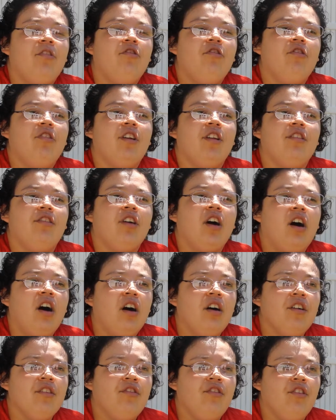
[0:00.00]
that you can
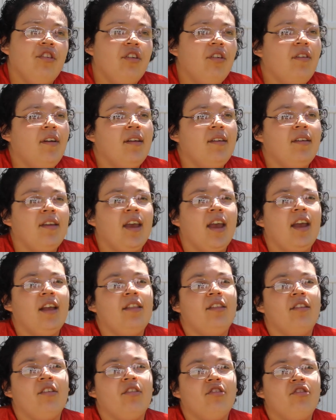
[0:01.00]
talk to and
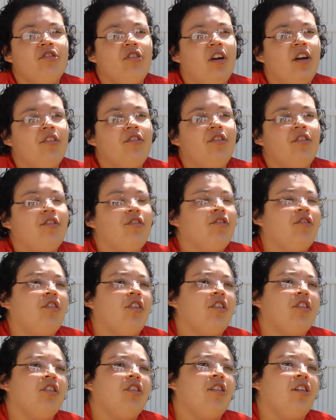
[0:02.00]
gain their trust and
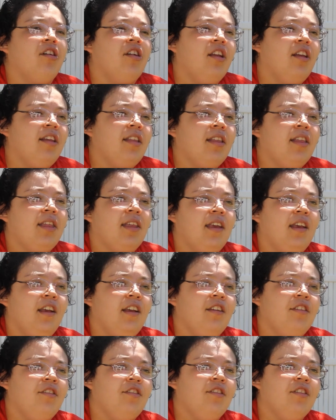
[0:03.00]
start learning
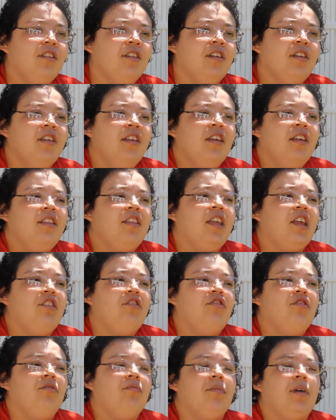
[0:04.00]
things
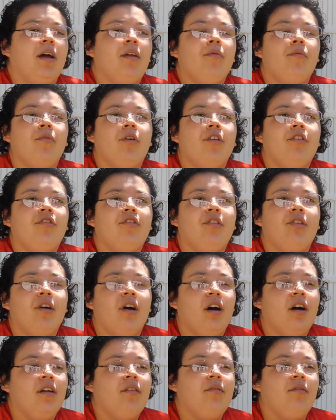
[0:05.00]
that you might
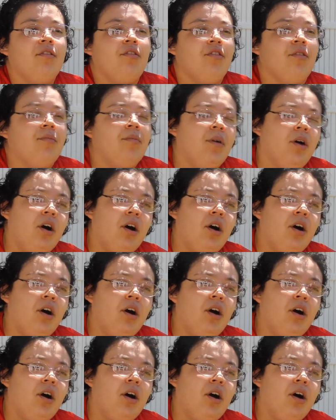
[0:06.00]
once thought was